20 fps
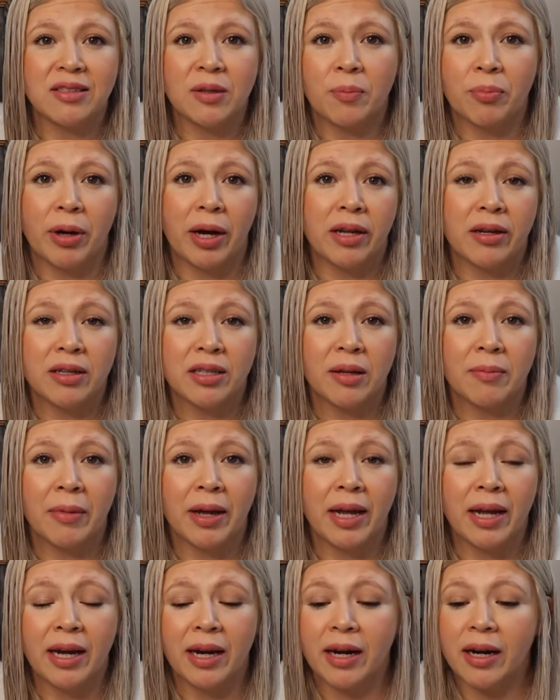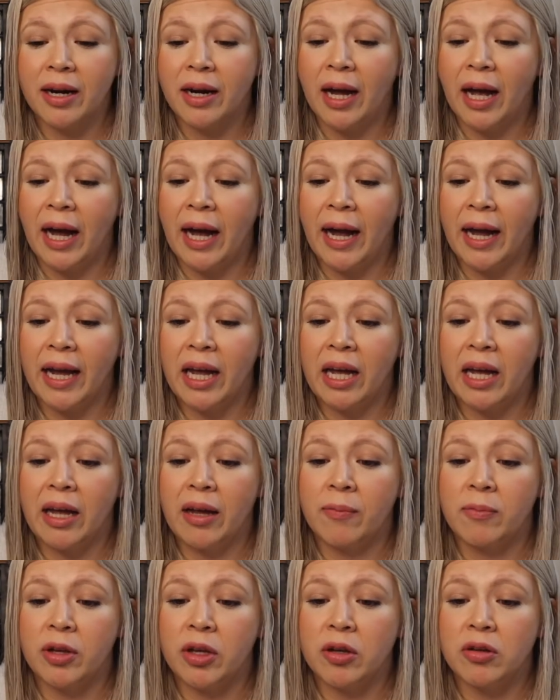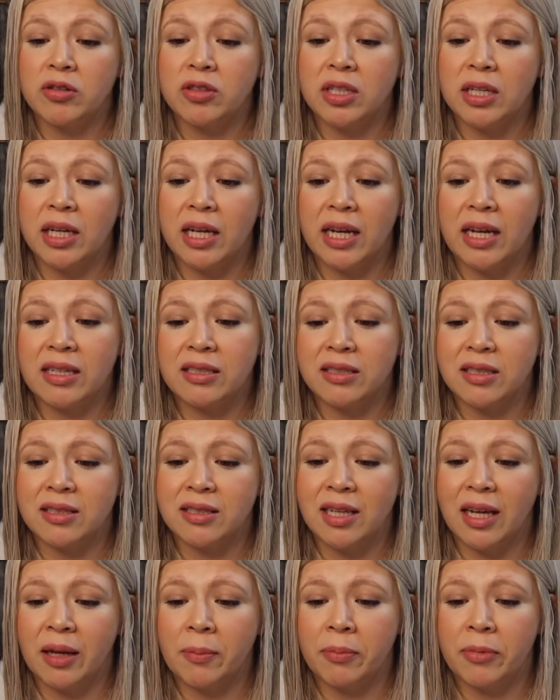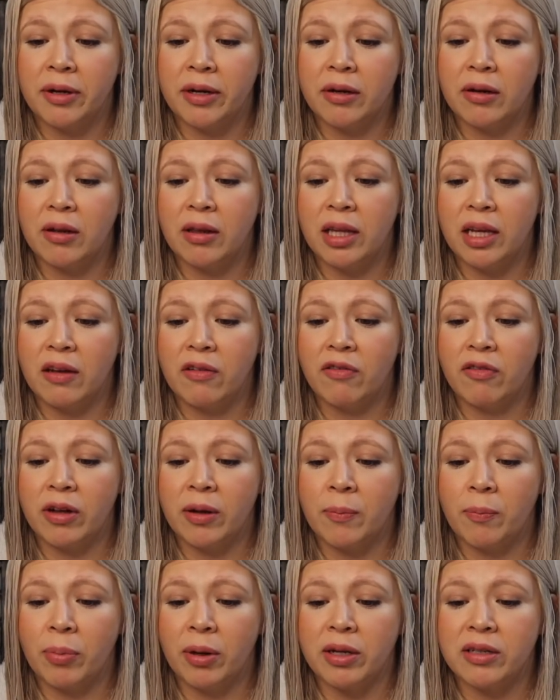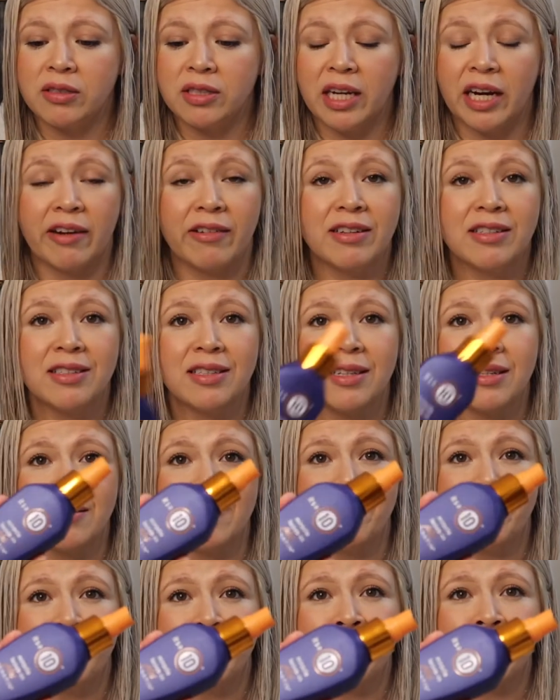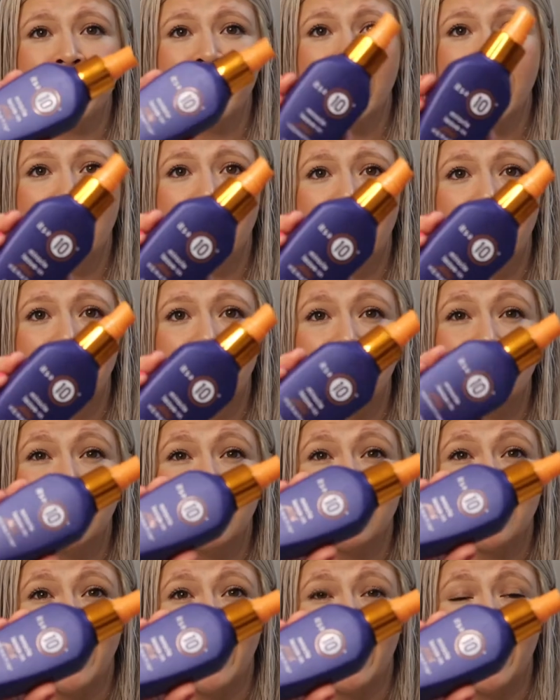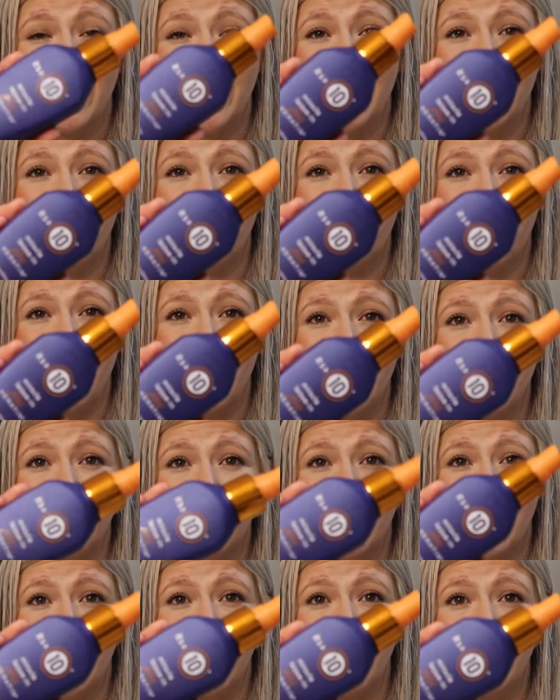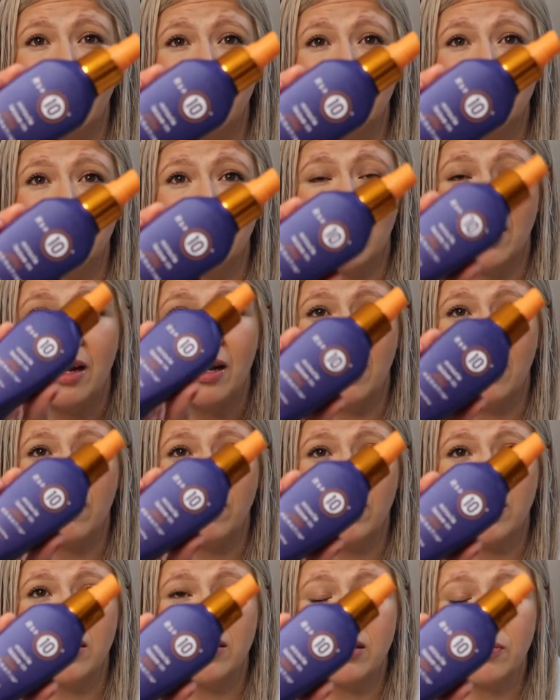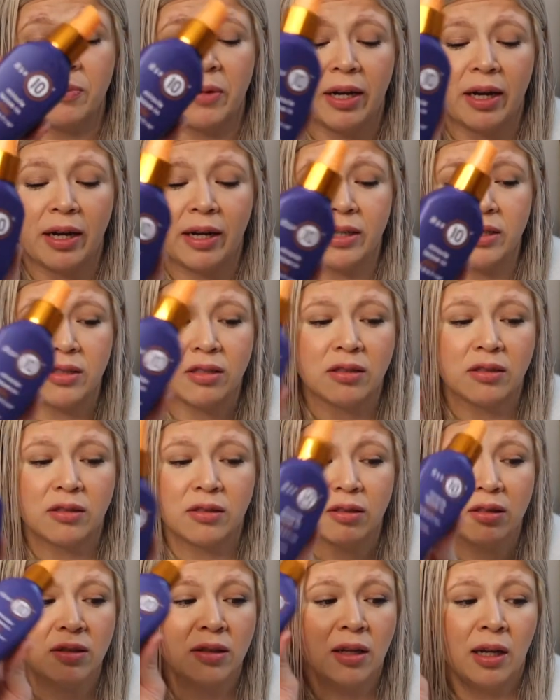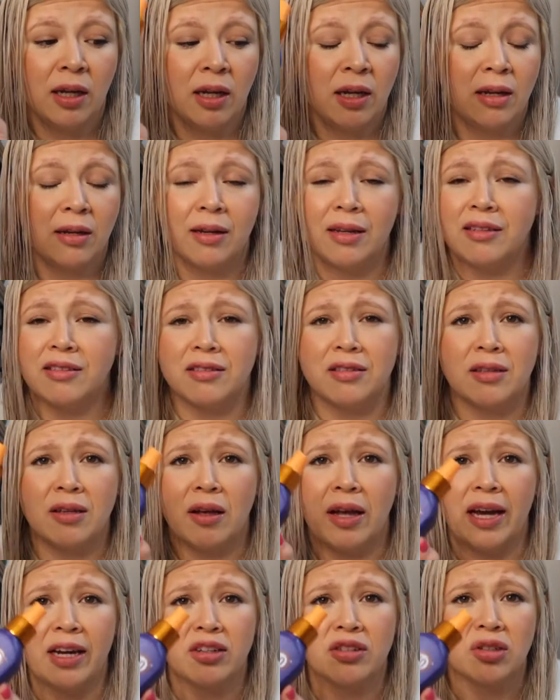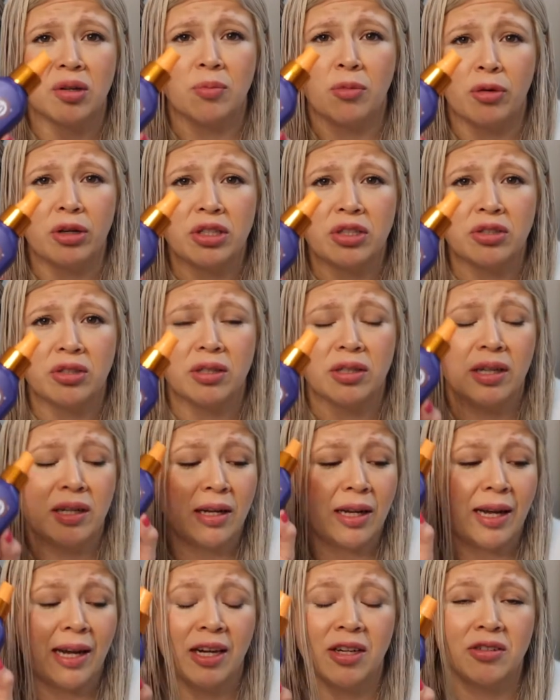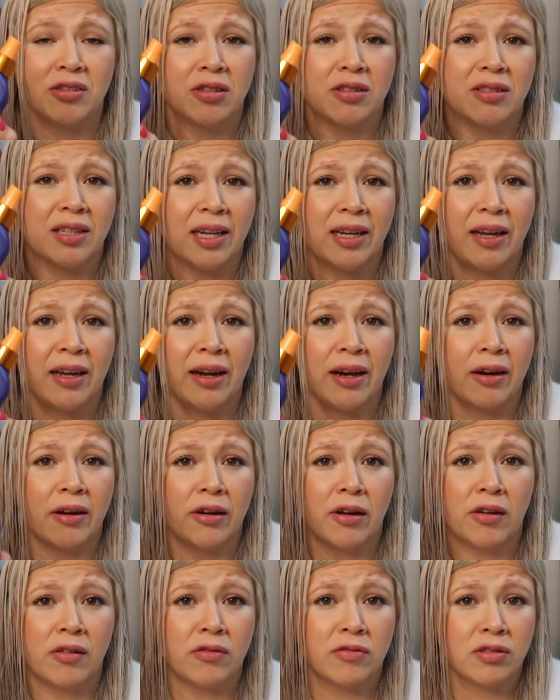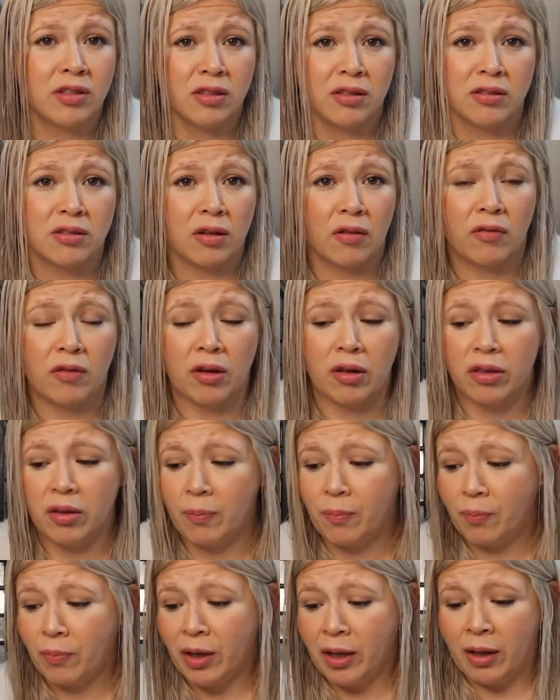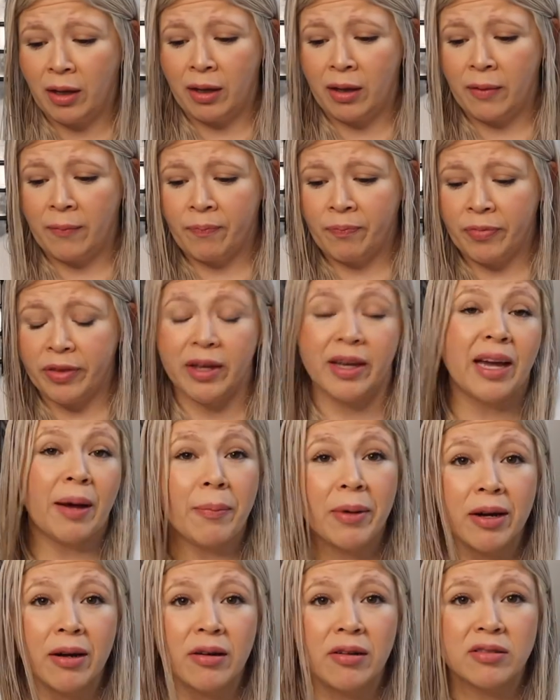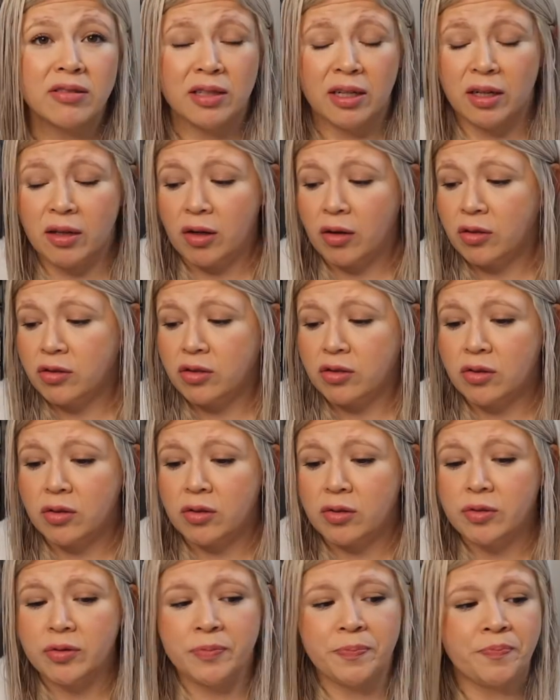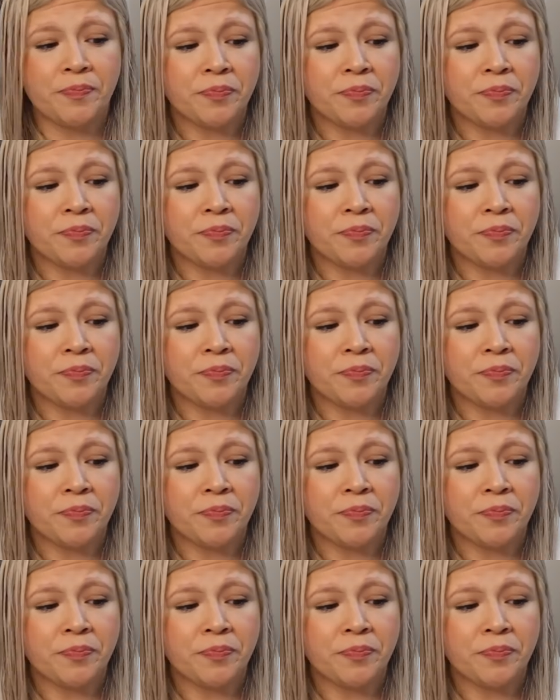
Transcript: some product in my hair. I am using It's a ten Miracle Leave-In Plus Keratin. This is like hair crack, guys. I love this. My hair just needs extra moisture and extra taken care of since of all the the chemicals that it goes through.